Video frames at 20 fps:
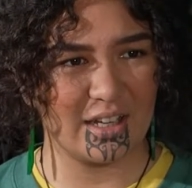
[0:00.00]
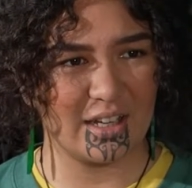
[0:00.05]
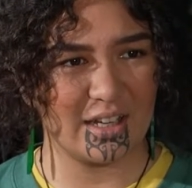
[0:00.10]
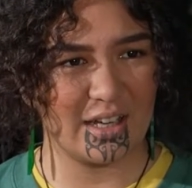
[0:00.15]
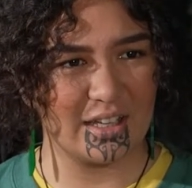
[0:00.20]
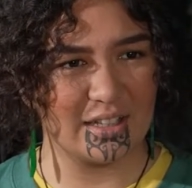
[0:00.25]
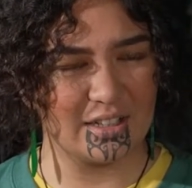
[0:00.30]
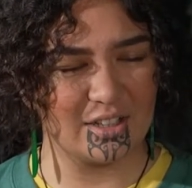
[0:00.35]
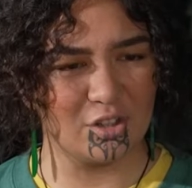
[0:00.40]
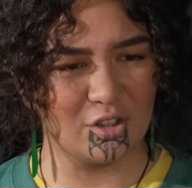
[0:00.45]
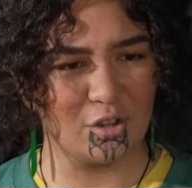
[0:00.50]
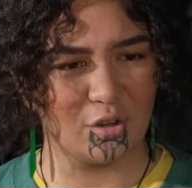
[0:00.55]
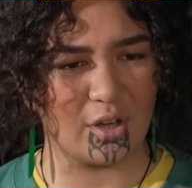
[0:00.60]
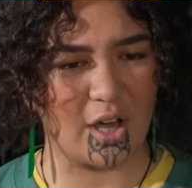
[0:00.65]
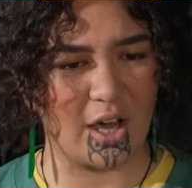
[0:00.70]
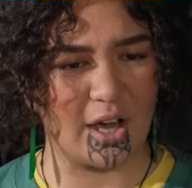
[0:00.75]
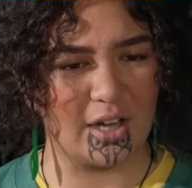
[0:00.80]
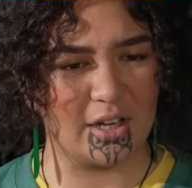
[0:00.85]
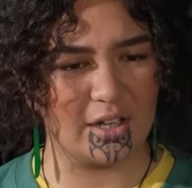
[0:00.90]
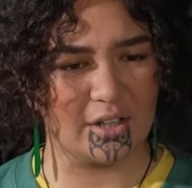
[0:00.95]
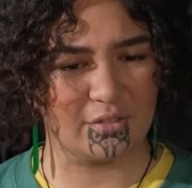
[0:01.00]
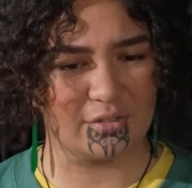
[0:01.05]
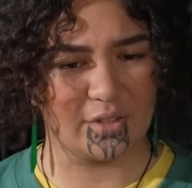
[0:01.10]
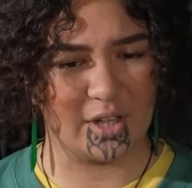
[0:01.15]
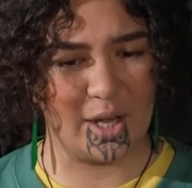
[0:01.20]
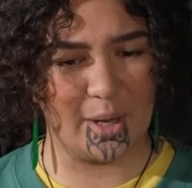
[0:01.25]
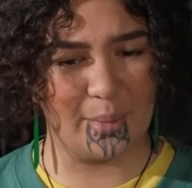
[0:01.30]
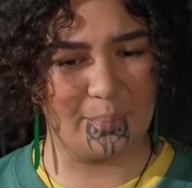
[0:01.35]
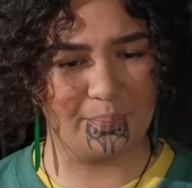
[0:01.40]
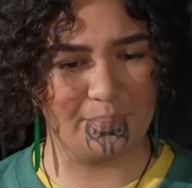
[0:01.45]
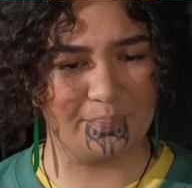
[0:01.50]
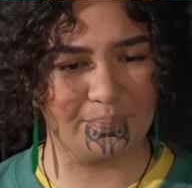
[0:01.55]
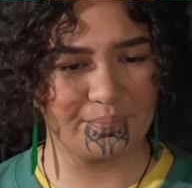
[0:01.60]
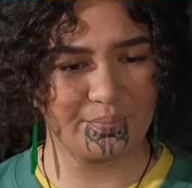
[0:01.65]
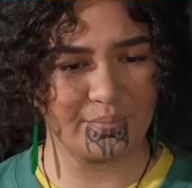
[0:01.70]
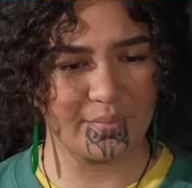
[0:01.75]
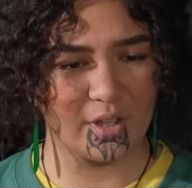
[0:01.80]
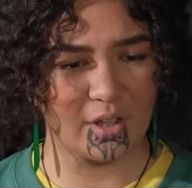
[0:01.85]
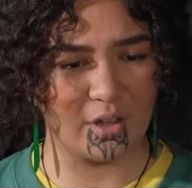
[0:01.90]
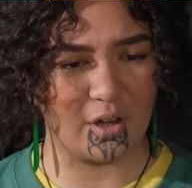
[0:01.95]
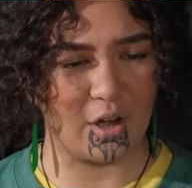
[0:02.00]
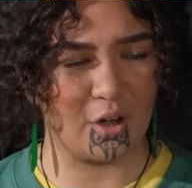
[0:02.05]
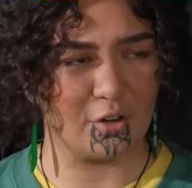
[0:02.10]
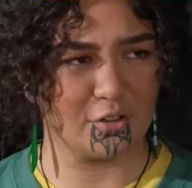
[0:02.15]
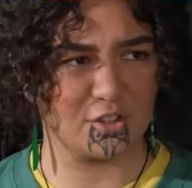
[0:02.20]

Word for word: it, eh, you're kind of um, oh,